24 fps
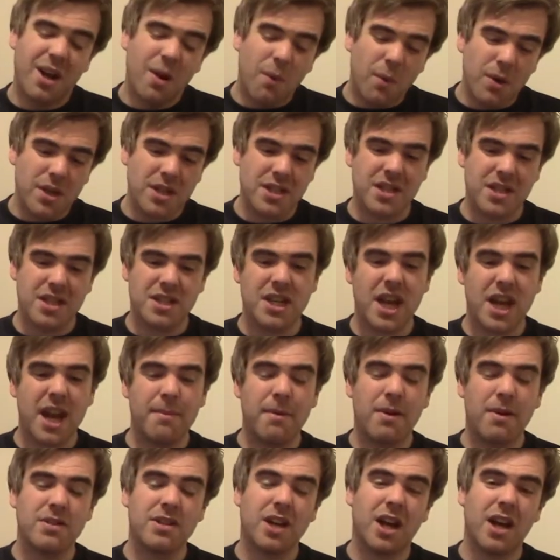which is a
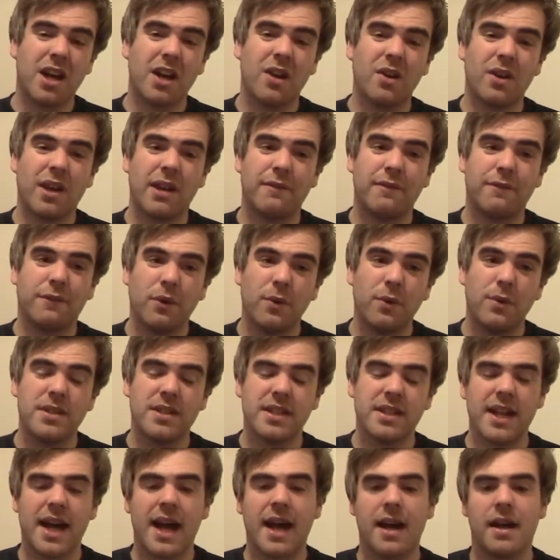shame. I was kind of looking forward
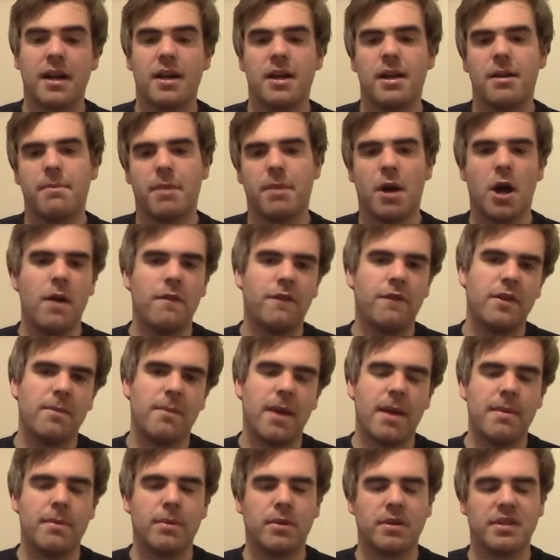to that, but hopefully
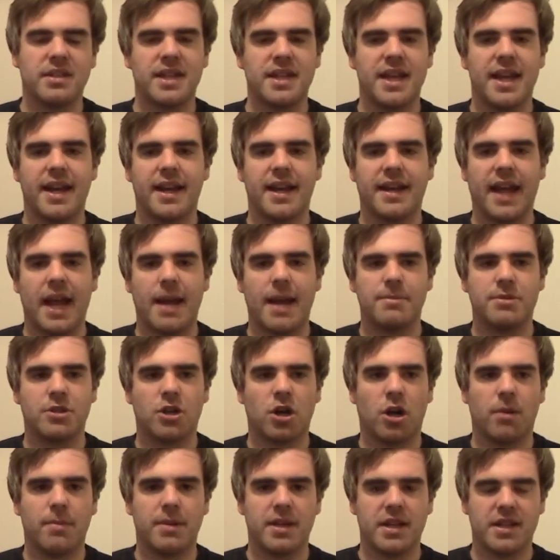maybe we'll see it at
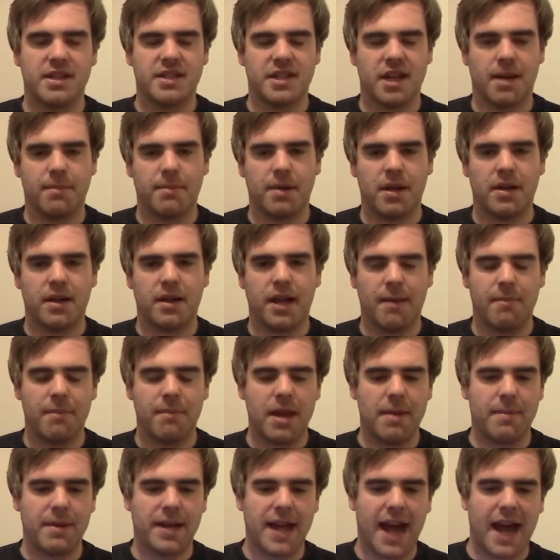Gamescom in the summer, and
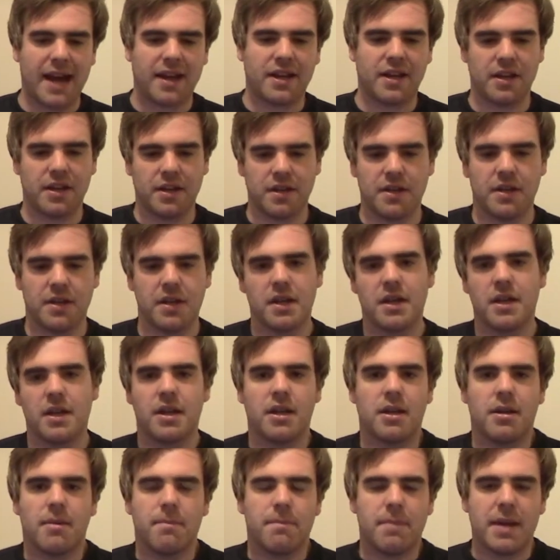maybe that can
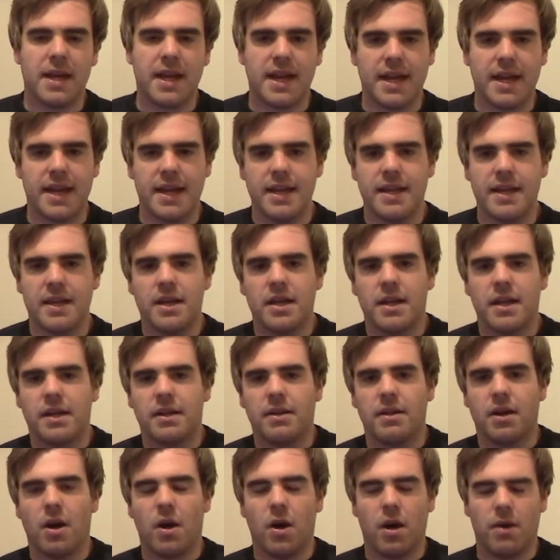be...
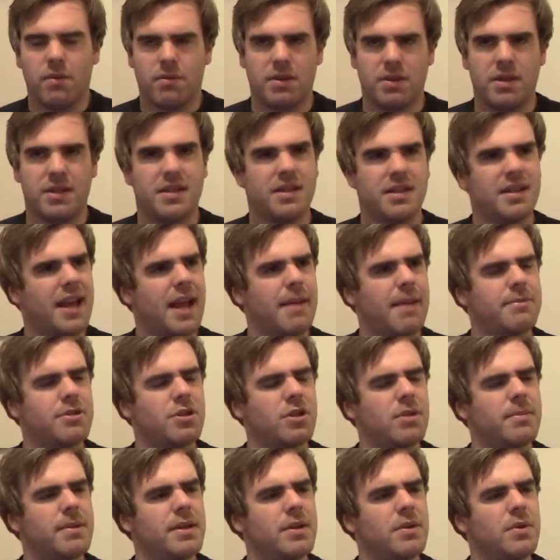is it
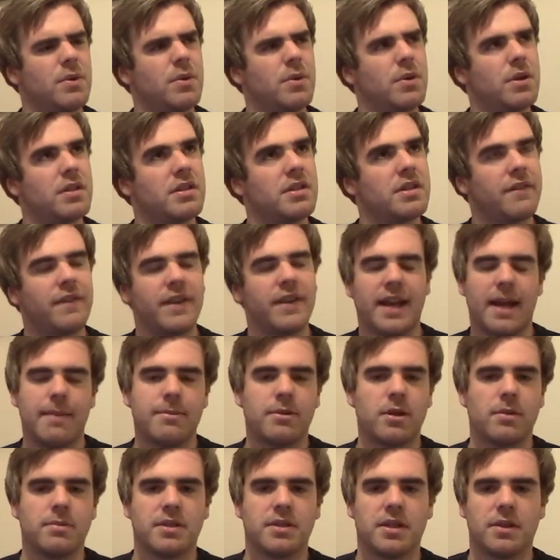Gamescom in August? I think
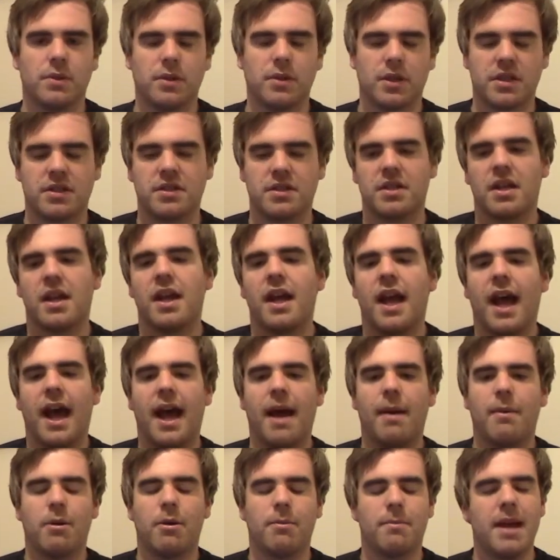Gamescom's in August,
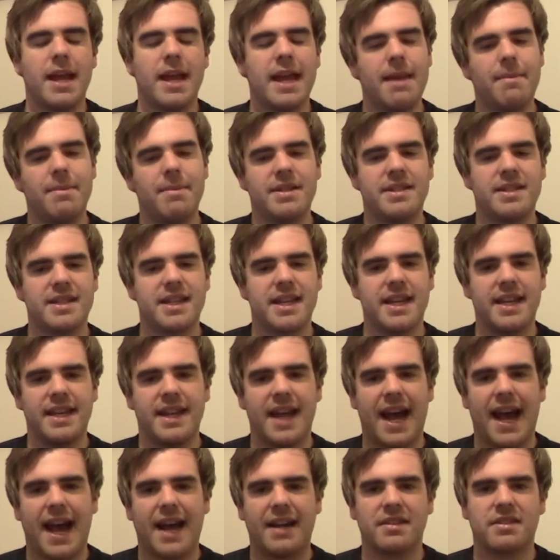and we'll maybe see
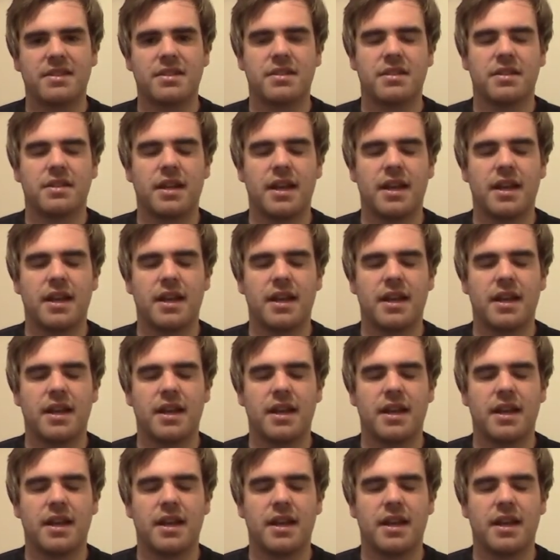that